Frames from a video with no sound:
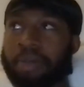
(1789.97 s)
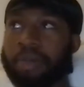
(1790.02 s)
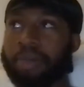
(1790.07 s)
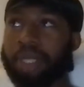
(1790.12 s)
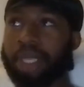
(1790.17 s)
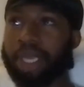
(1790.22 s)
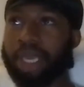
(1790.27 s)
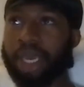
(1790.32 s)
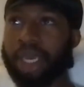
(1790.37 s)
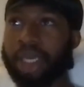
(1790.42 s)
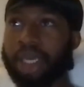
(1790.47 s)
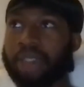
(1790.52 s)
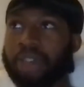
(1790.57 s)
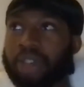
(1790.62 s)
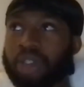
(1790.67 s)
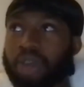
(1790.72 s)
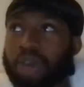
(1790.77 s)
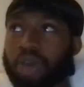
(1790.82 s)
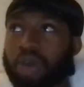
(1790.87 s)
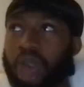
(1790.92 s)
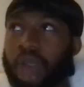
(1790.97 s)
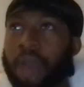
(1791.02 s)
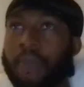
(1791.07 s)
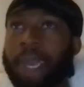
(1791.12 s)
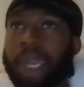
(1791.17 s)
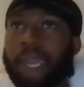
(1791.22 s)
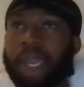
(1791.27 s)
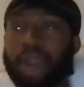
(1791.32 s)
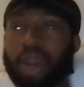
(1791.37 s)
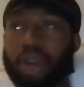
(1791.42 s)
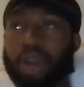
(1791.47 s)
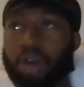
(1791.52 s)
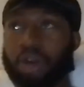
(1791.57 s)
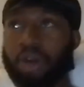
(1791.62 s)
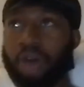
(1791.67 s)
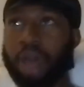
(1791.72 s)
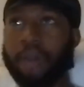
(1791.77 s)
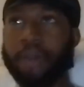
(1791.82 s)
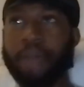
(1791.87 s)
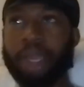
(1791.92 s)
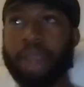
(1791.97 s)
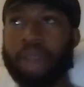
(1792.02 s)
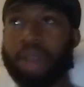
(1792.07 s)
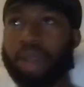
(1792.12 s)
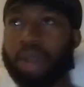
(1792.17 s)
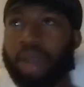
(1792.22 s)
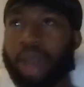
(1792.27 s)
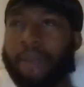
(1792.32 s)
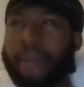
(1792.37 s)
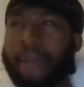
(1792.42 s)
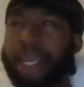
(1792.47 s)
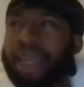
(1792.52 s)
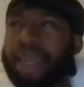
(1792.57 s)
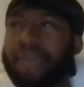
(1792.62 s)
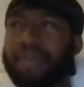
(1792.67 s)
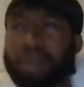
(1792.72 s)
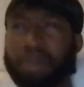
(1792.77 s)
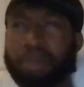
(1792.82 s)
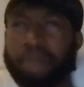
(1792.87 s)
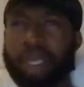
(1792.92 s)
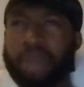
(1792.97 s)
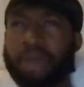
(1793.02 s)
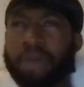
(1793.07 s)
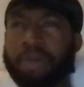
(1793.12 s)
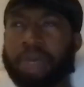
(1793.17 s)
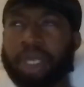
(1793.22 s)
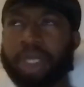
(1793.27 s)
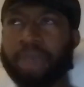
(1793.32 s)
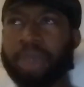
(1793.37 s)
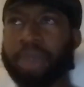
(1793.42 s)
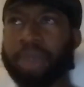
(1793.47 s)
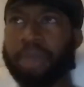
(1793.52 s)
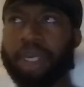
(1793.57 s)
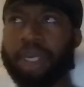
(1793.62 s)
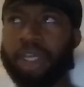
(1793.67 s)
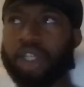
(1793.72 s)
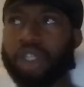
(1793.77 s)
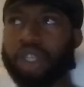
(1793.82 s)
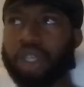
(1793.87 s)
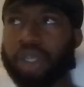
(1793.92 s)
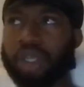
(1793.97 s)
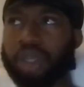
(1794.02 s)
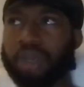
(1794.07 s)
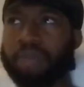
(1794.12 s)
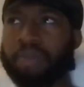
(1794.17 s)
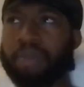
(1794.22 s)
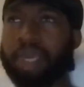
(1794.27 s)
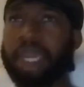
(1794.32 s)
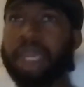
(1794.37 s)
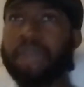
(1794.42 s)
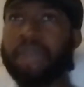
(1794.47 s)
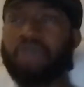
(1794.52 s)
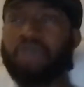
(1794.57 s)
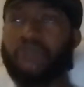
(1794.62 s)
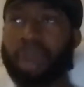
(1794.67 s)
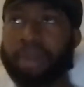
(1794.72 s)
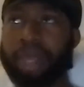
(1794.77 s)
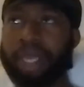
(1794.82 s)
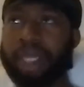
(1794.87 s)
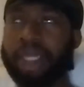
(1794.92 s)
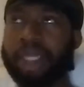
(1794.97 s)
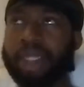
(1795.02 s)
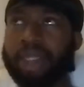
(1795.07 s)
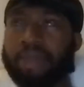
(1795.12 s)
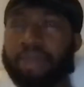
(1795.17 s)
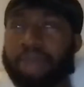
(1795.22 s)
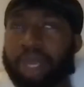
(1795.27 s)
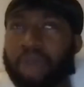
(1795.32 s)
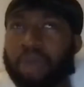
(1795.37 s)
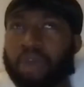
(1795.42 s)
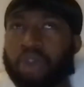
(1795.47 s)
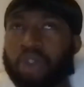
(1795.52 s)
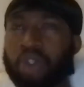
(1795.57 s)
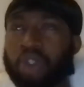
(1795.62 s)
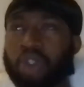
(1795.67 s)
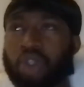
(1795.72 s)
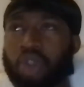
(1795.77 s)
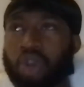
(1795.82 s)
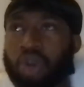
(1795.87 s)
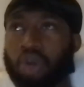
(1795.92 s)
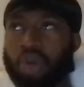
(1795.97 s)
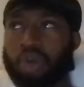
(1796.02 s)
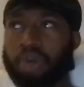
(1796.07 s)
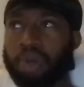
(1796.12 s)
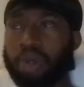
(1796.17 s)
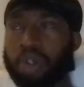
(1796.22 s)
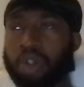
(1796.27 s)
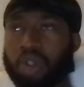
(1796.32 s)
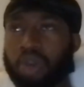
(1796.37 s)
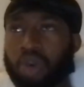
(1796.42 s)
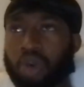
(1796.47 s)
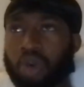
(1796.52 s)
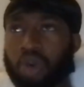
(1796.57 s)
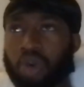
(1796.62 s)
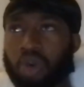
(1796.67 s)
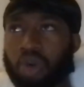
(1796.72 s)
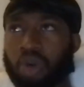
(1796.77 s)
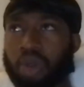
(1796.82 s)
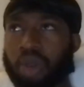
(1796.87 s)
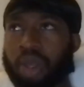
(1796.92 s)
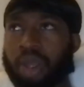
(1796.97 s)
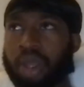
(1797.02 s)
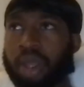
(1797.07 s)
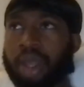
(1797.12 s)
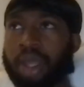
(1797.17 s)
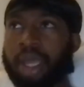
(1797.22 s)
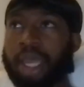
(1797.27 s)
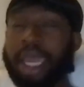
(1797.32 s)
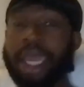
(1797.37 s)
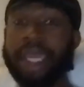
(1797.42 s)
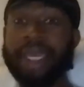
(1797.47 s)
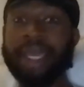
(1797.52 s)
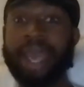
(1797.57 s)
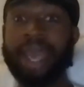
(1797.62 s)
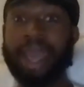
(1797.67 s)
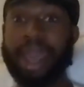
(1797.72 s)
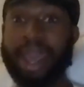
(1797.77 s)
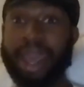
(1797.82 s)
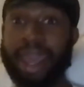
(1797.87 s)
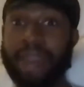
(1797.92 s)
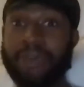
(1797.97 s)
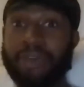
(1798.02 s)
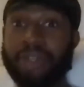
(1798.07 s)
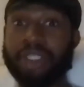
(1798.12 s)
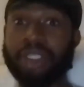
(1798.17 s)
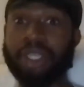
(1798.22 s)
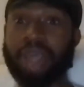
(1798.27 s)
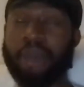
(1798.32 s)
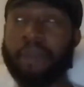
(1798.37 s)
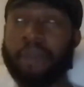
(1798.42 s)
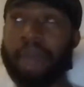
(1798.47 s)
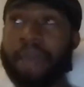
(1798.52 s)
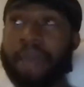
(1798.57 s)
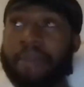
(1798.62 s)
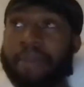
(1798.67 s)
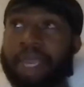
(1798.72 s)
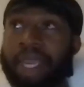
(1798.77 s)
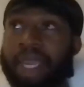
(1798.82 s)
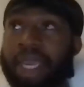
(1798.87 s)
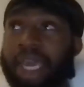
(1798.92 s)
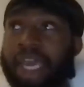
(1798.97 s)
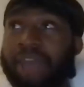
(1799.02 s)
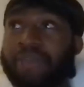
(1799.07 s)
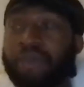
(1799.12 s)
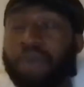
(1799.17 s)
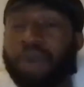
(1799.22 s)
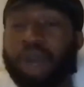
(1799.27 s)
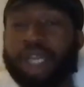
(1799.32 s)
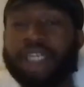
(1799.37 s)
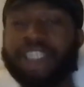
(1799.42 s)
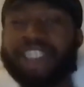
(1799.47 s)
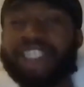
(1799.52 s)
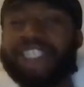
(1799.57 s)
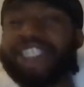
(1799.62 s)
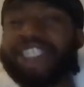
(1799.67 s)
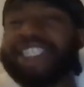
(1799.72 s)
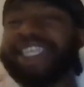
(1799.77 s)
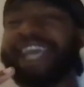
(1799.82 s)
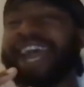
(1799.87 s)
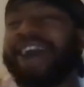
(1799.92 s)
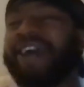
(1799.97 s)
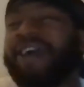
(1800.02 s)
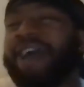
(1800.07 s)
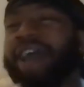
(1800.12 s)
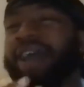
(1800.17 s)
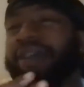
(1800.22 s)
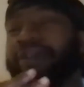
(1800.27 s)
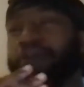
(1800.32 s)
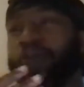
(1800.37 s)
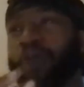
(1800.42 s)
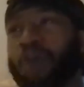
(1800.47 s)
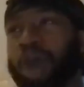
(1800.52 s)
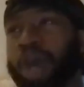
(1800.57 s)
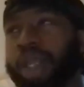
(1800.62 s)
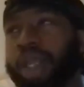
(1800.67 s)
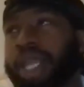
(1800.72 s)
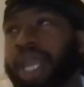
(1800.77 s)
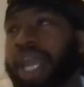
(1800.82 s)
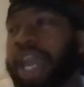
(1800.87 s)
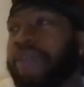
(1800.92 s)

Yeah, so I make a lot. I made every beat on Please Be Patient. Me and Remy did the beat on Snow in Moscow. In the Air is done by me and F1. Shout out F1.